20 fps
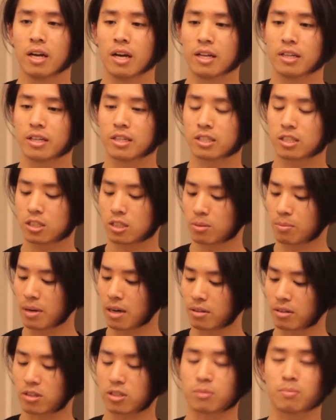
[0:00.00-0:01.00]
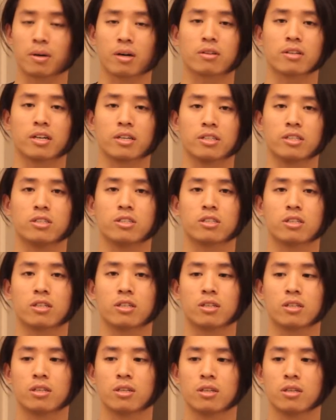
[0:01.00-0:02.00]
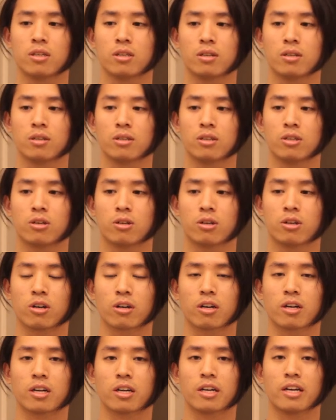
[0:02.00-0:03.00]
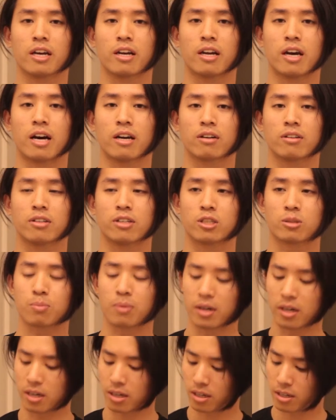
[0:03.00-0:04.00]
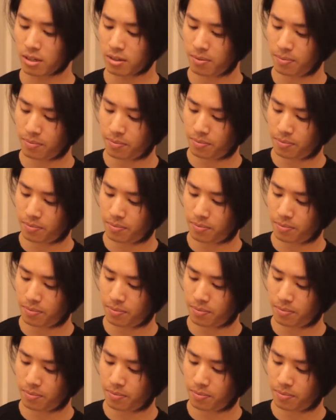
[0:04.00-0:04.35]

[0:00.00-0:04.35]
And this is about the smell that you should, you're, you're gonna get out of this product.